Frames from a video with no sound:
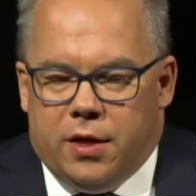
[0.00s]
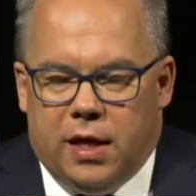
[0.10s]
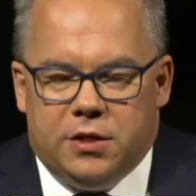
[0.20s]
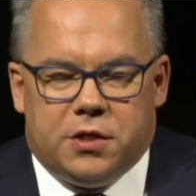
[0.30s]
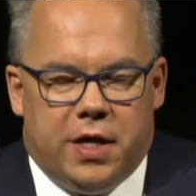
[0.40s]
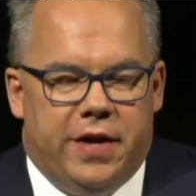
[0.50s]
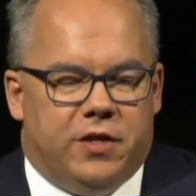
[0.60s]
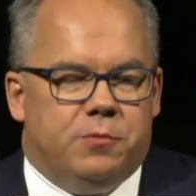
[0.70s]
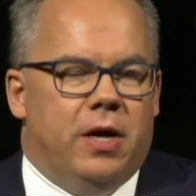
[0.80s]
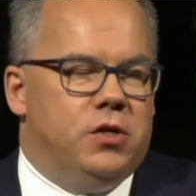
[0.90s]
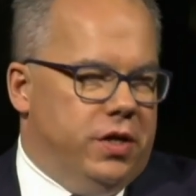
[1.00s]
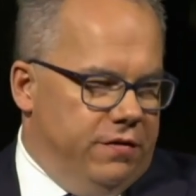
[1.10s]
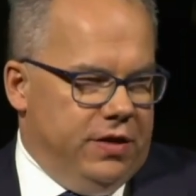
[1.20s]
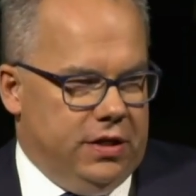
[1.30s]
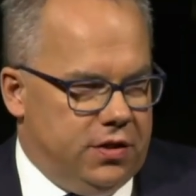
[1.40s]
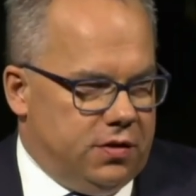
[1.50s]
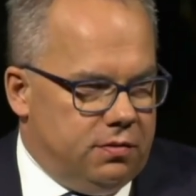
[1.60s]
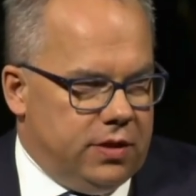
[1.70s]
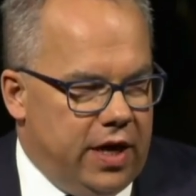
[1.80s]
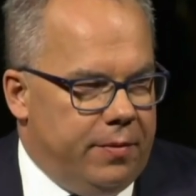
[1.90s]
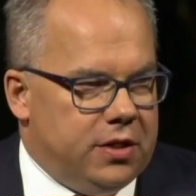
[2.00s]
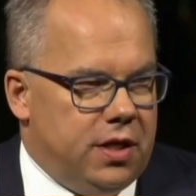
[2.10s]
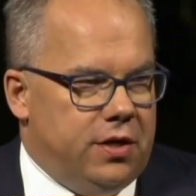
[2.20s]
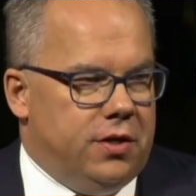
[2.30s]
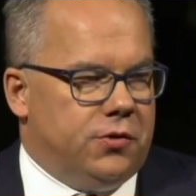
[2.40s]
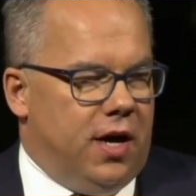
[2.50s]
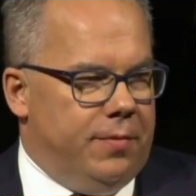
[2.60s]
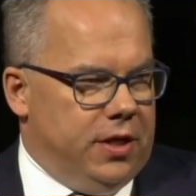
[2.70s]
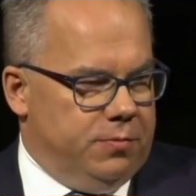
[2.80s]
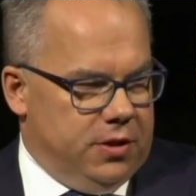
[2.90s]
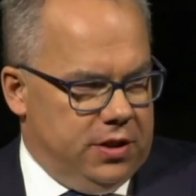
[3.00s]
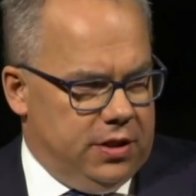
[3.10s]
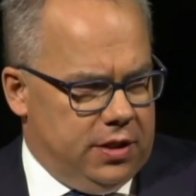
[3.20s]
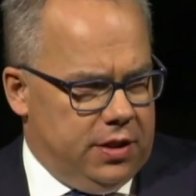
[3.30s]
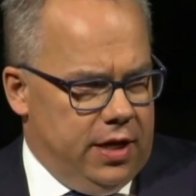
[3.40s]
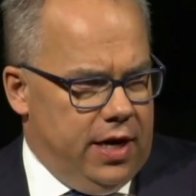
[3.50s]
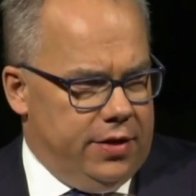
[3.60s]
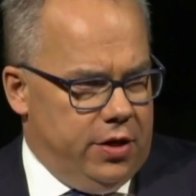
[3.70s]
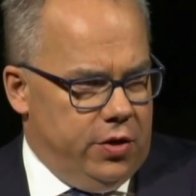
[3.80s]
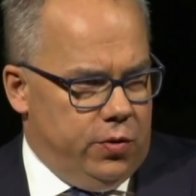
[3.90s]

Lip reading: The legislative expression of these sentiments that you're describing is Bill C-69, the